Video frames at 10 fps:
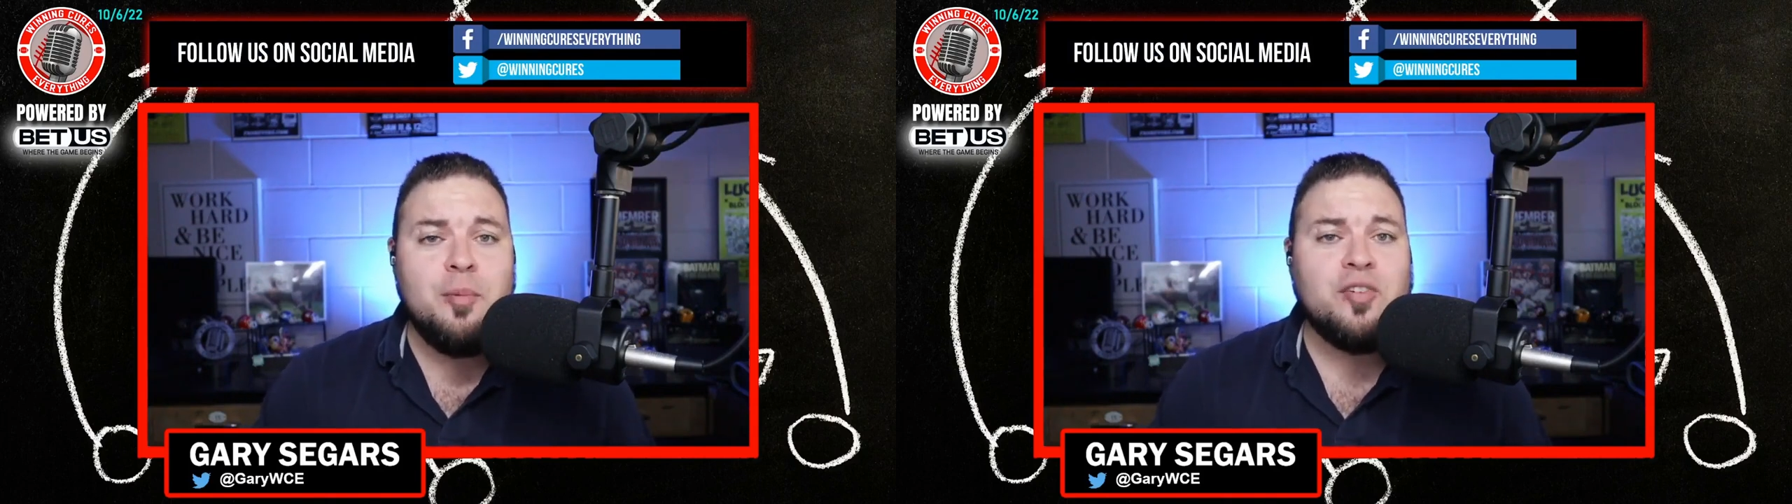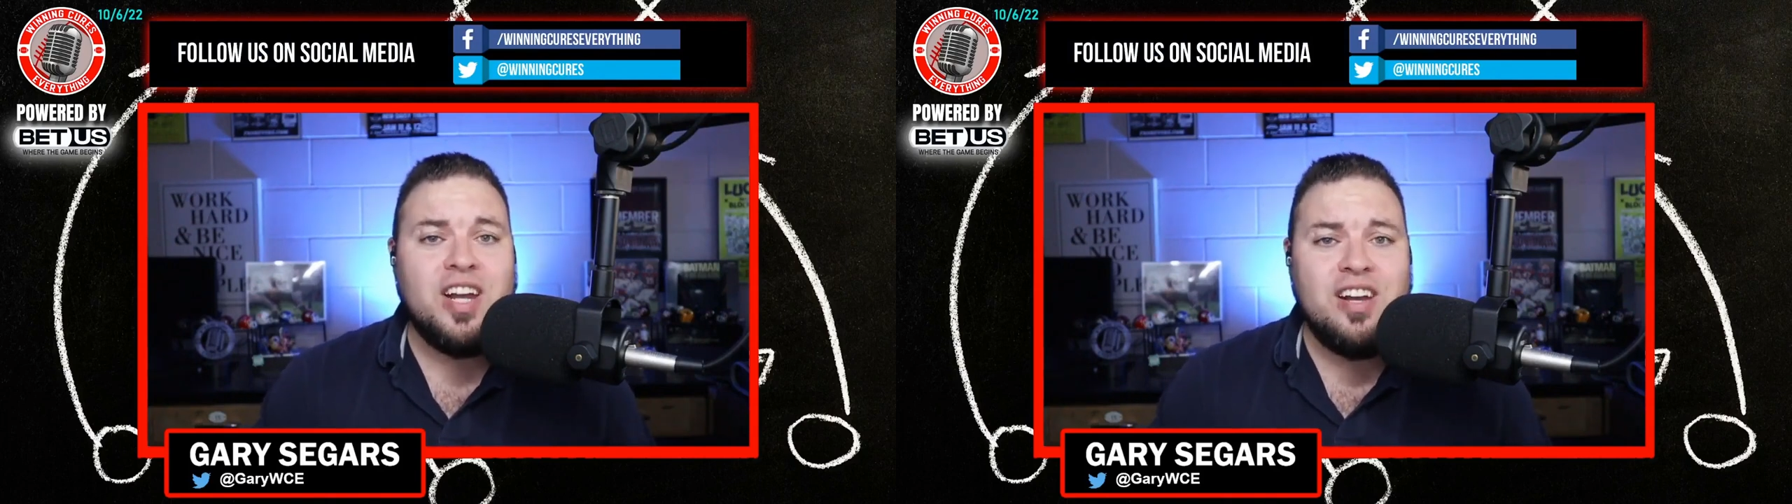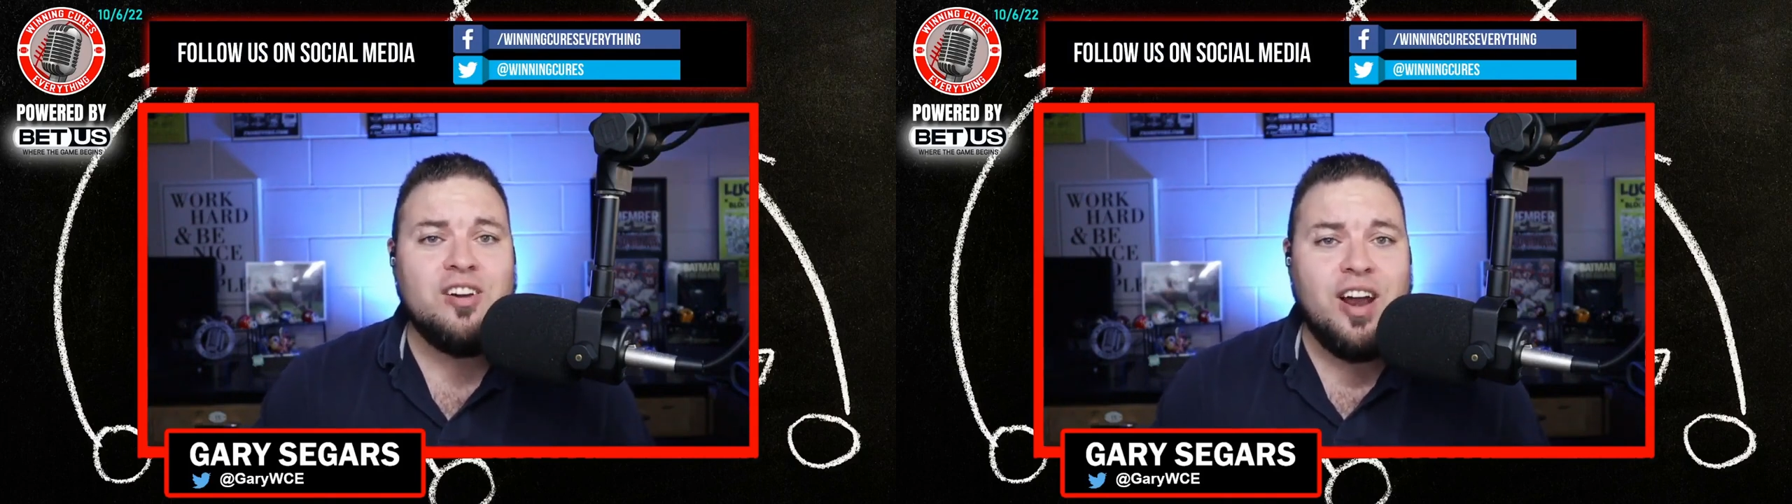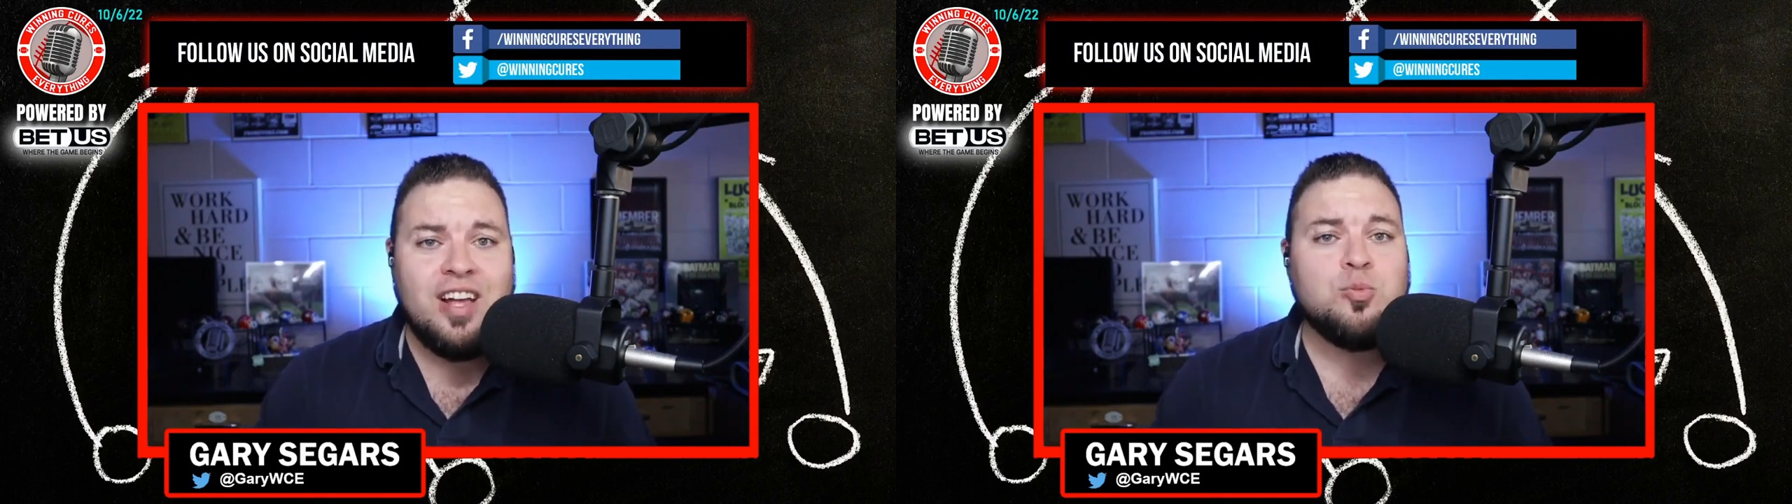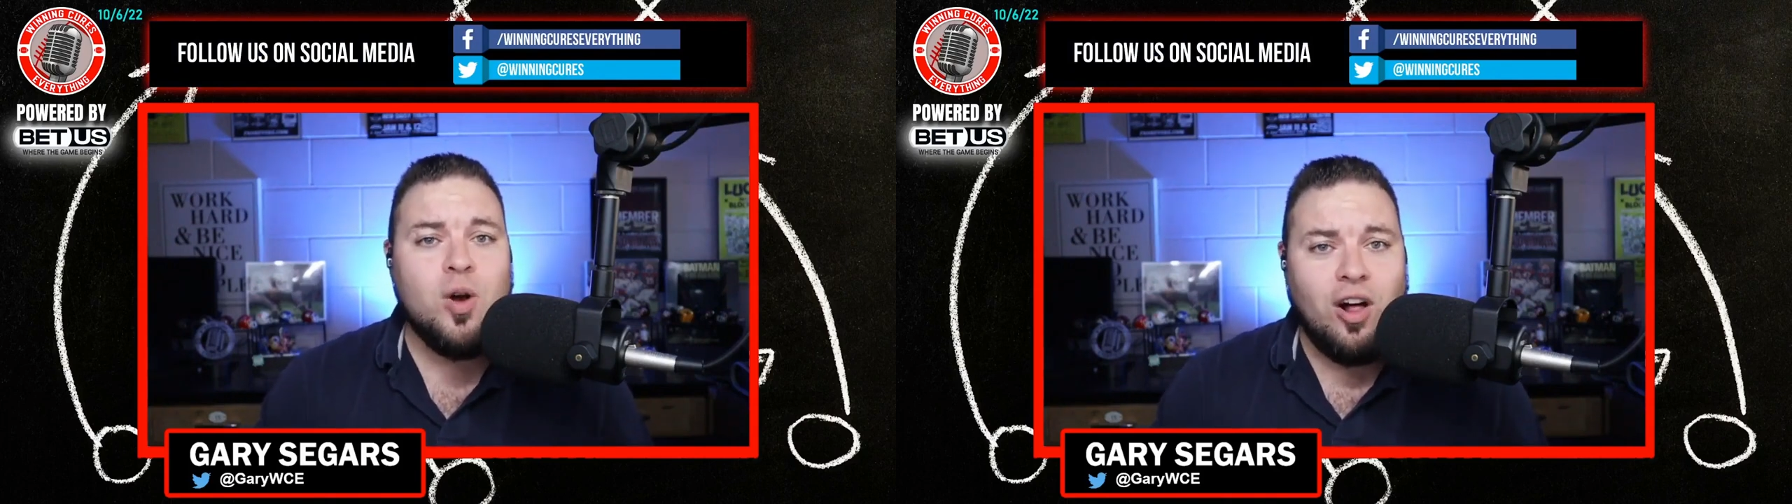over here
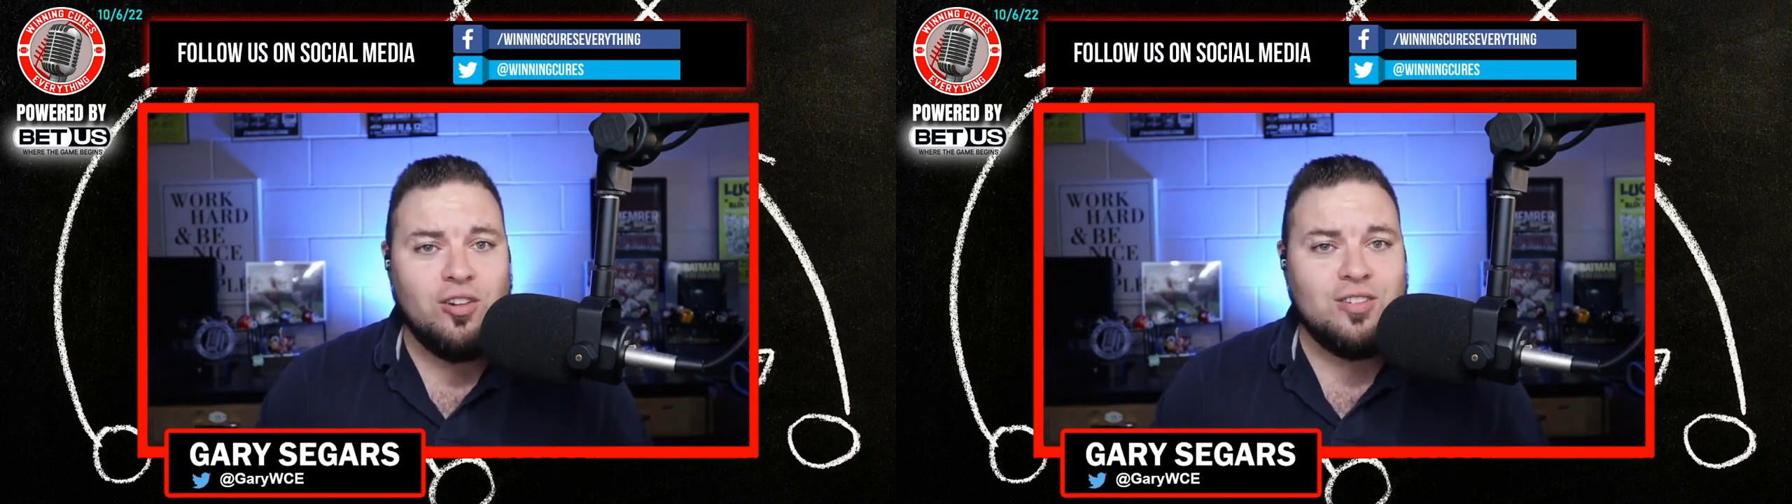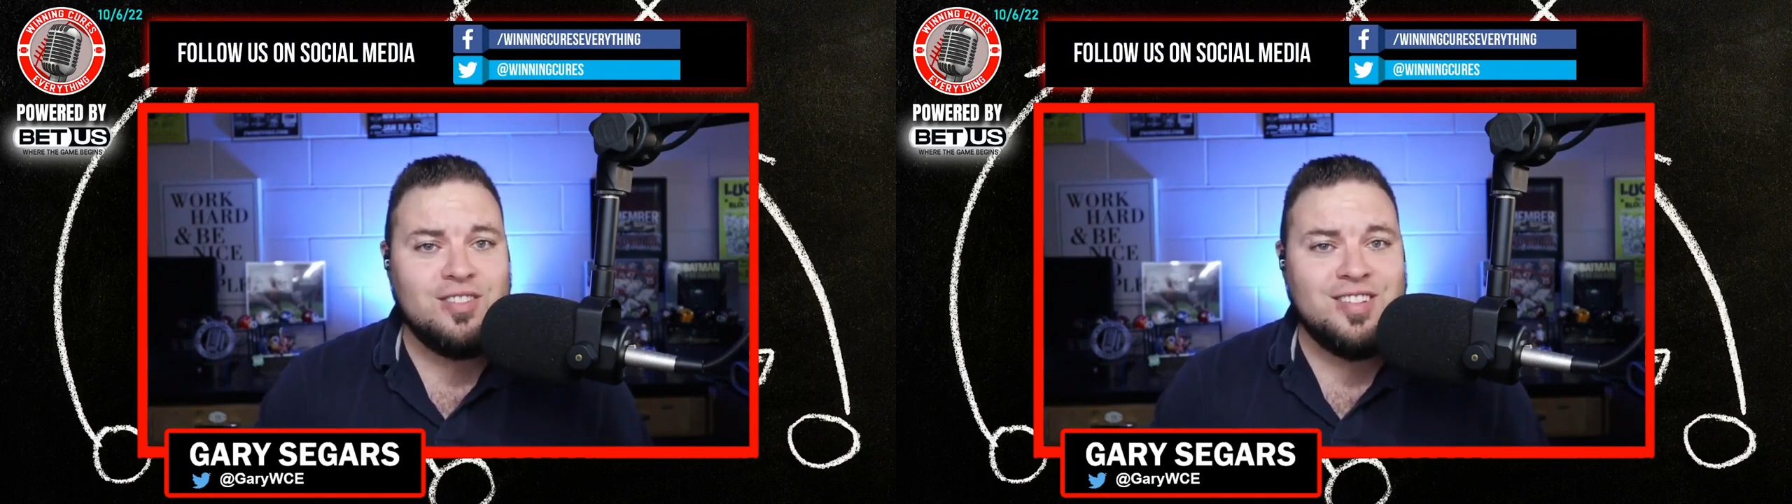as well,